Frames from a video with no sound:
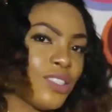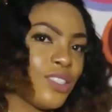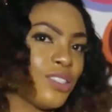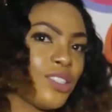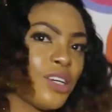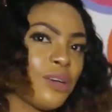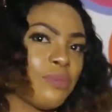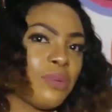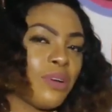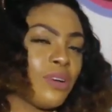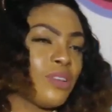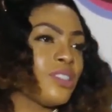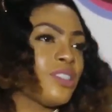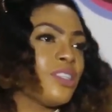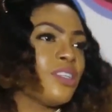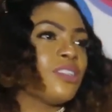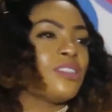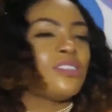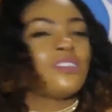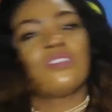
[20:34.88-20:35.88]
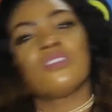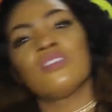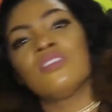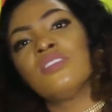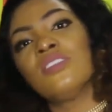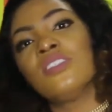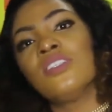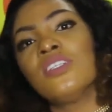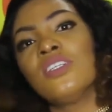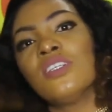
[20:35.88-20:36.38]
don't know about that.
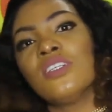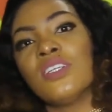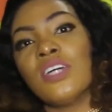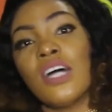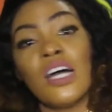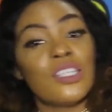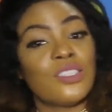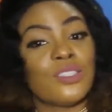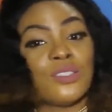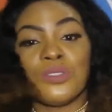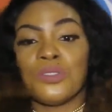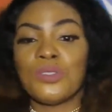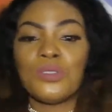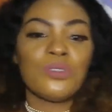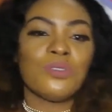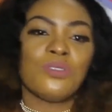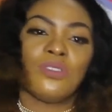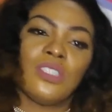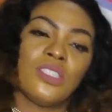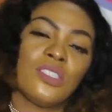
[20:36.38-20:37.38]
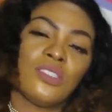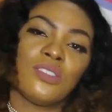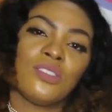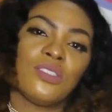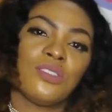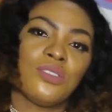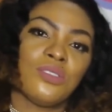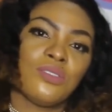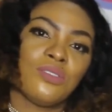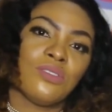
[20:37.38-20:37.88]
I don't
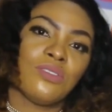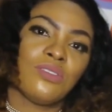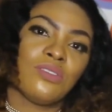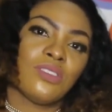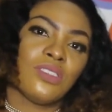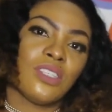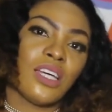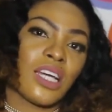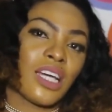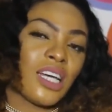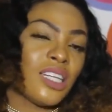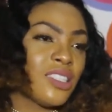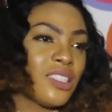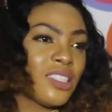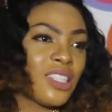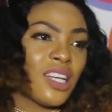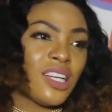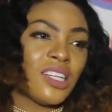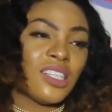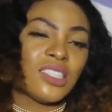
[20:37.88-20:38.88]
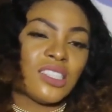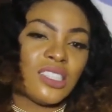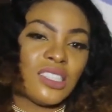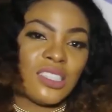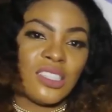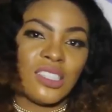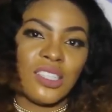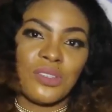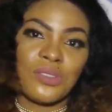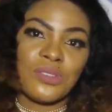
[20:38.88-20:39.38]
know. I can't say
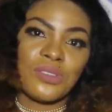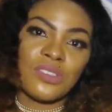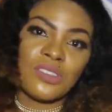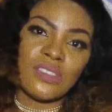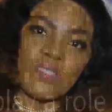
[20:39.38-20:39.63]
anything now.